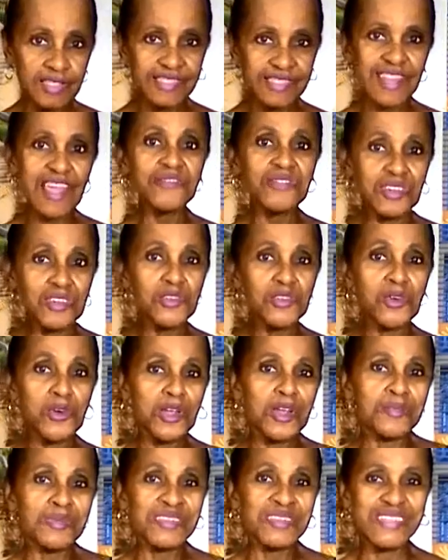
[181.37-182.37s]
is definitely
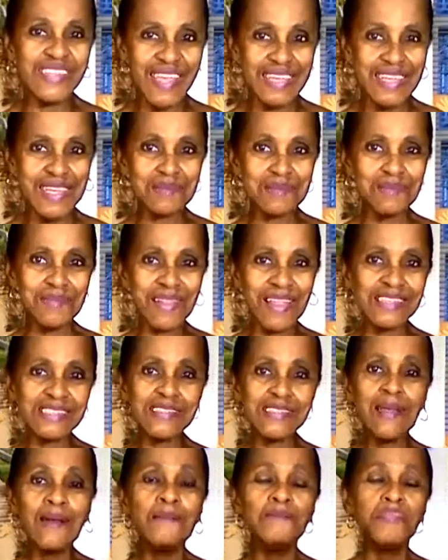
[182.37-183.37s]
going to be taking
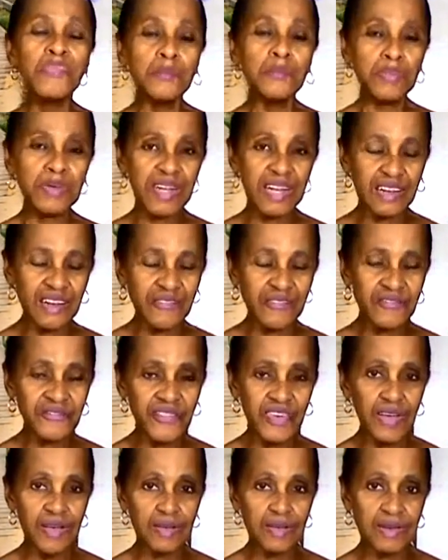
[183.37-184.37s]
place, but in a
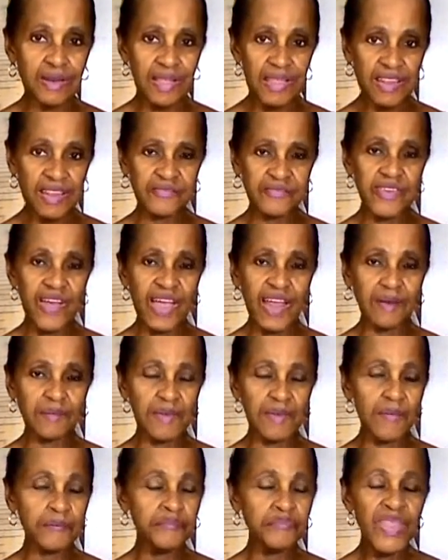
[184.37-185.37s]
fun
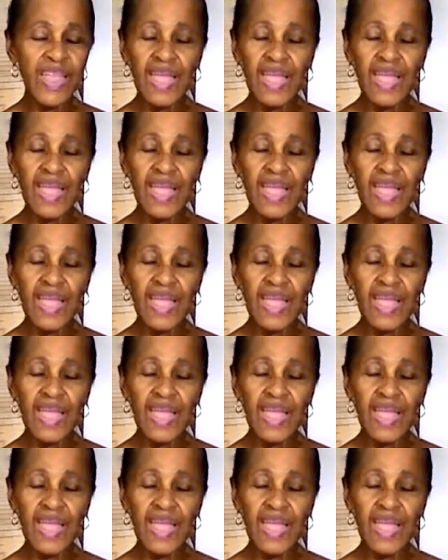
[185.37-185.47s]
environment.